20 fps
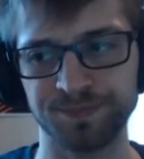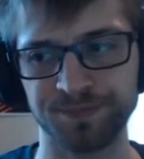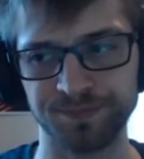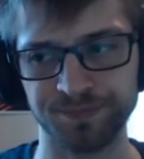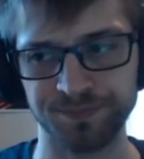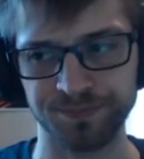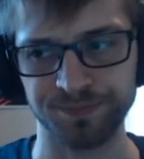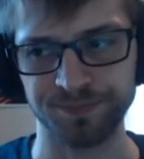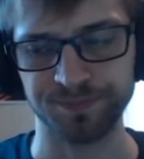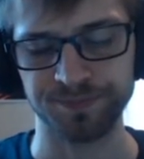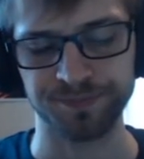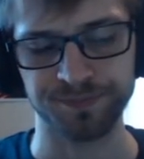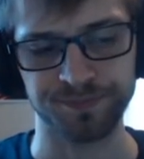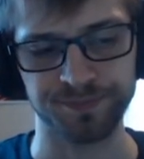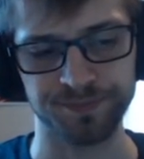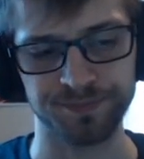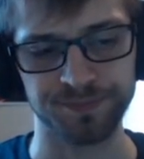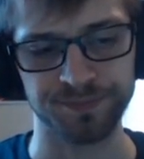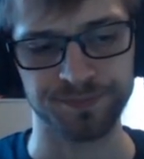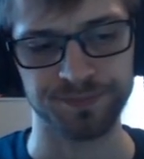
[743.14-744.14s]

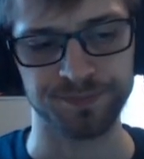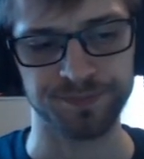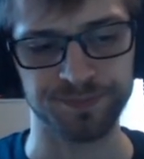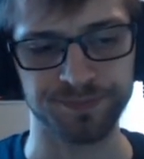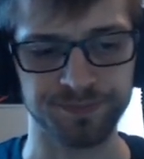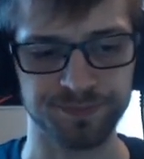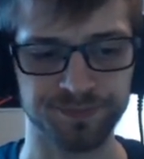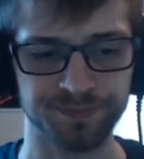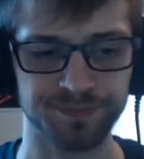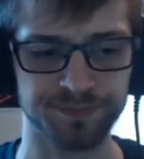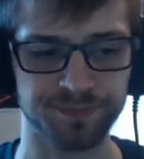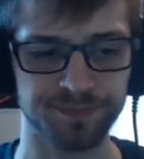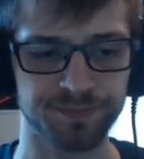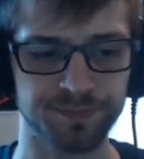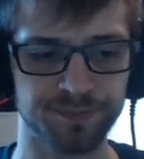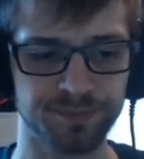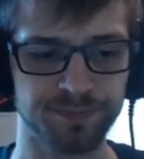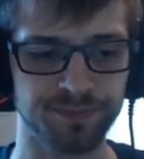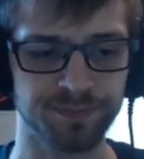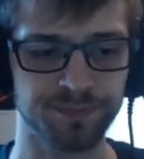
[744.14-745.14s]

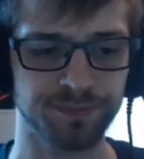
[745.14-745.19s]
No one is speaking in this clip.